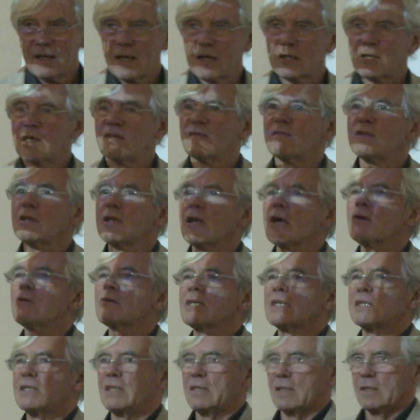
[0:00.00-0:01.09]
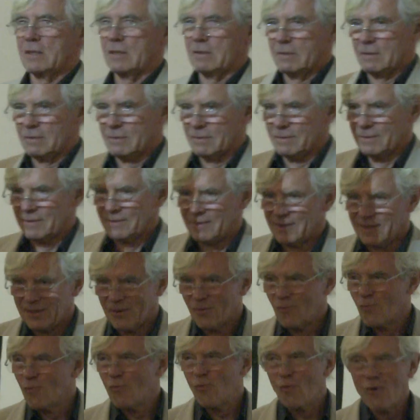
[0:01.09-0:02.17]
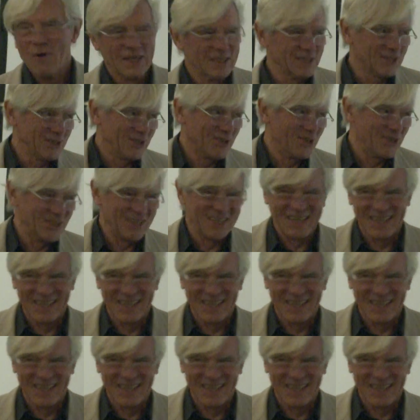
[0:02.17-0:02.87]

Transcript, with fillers: and I have no idea why it's done.